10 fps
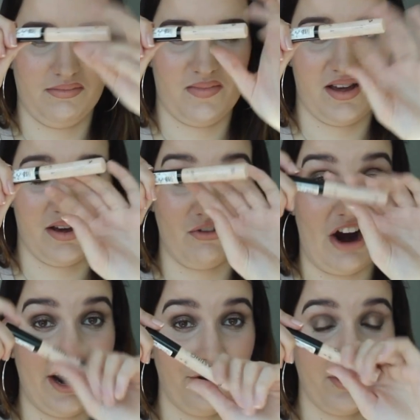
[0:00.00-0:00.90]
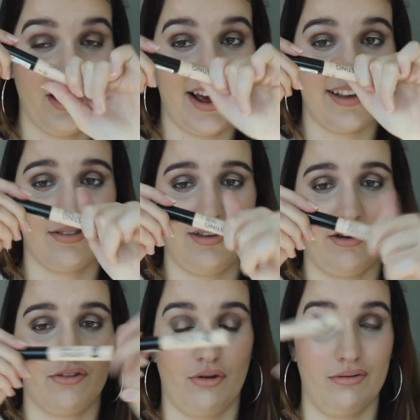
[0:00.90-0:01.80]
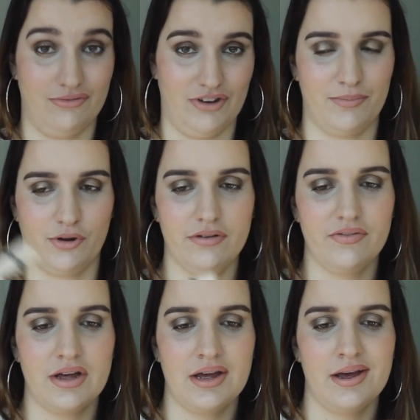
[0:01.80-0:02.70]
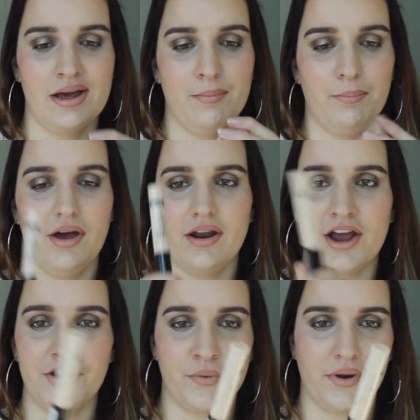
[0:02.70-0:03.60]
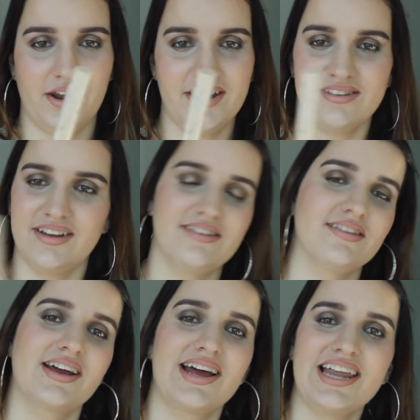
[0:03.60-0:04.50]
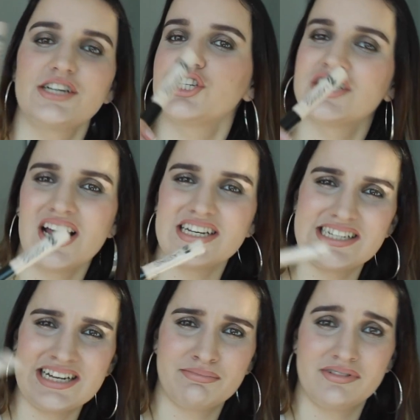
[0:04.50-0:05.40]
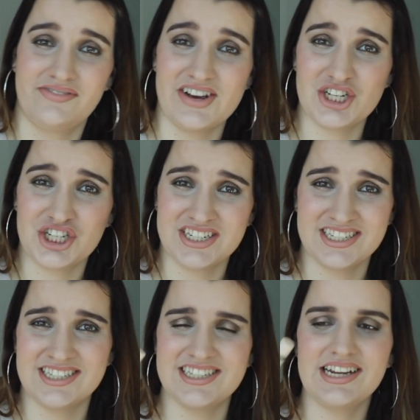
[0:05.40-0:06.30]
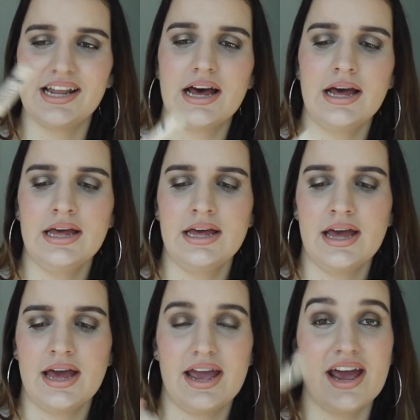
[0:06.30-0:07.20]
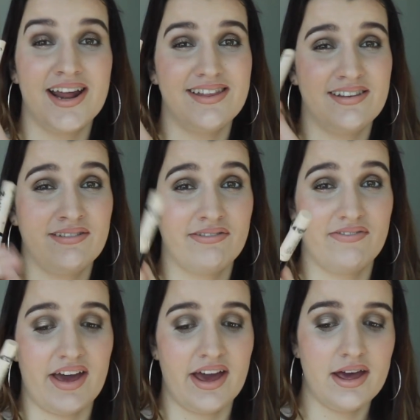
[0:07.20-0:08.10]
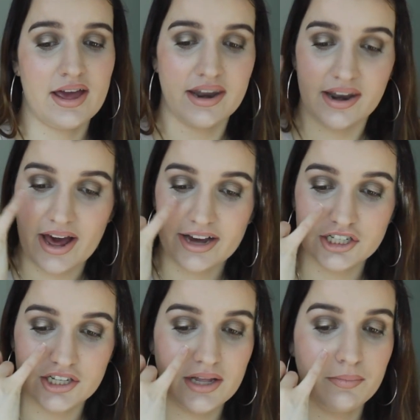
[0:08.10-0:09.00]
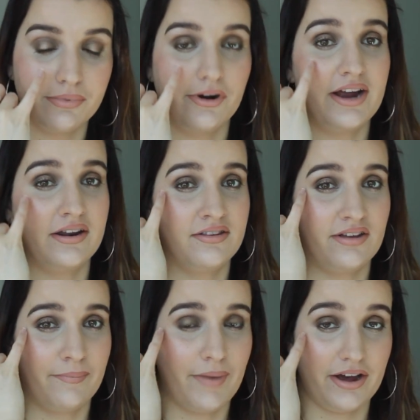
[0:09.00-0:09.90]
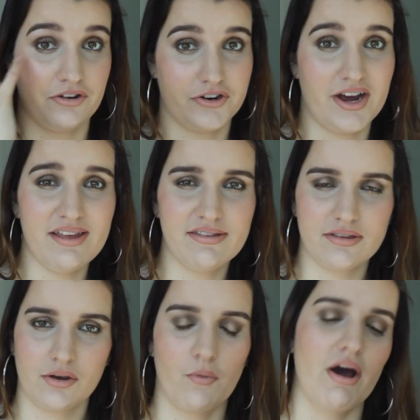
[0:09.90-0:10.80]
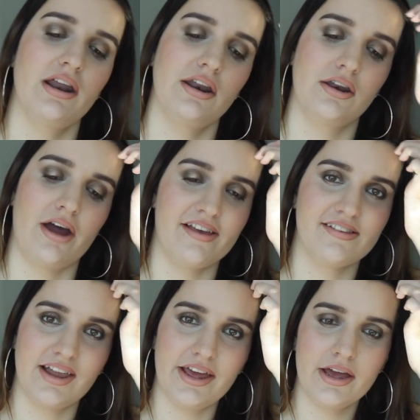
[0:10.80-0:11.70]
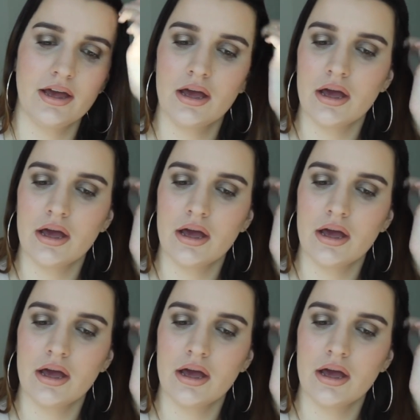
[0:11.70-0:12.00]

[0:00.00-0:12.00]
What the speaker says: the writing on it has like sort of rubbed off, but I know what it is. It's the Collection Lasting Perfection Concealer, and it's in Fair, and it actually brightens up my under eyes quite nicely.